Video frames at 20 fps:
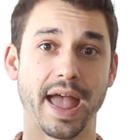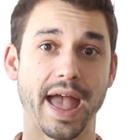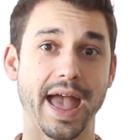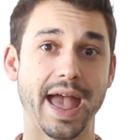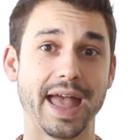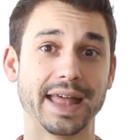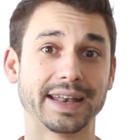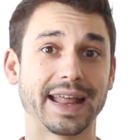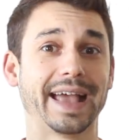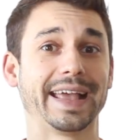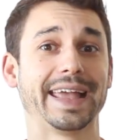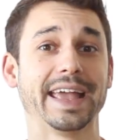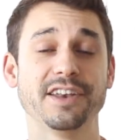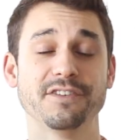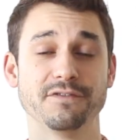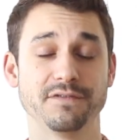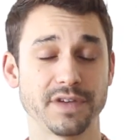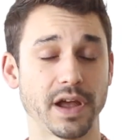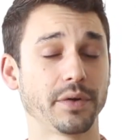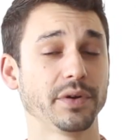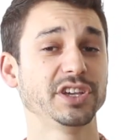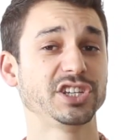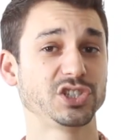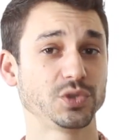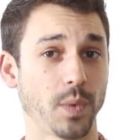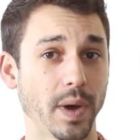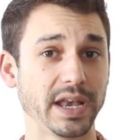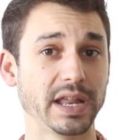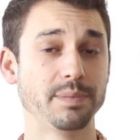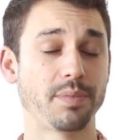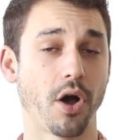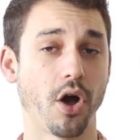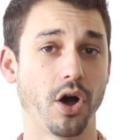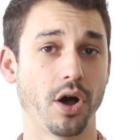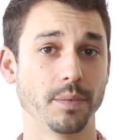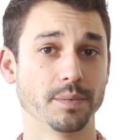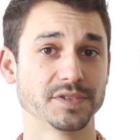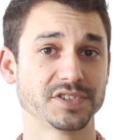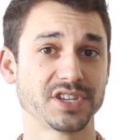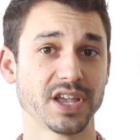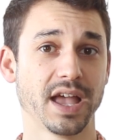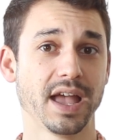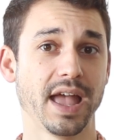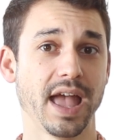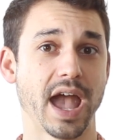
and I get very sweaty palms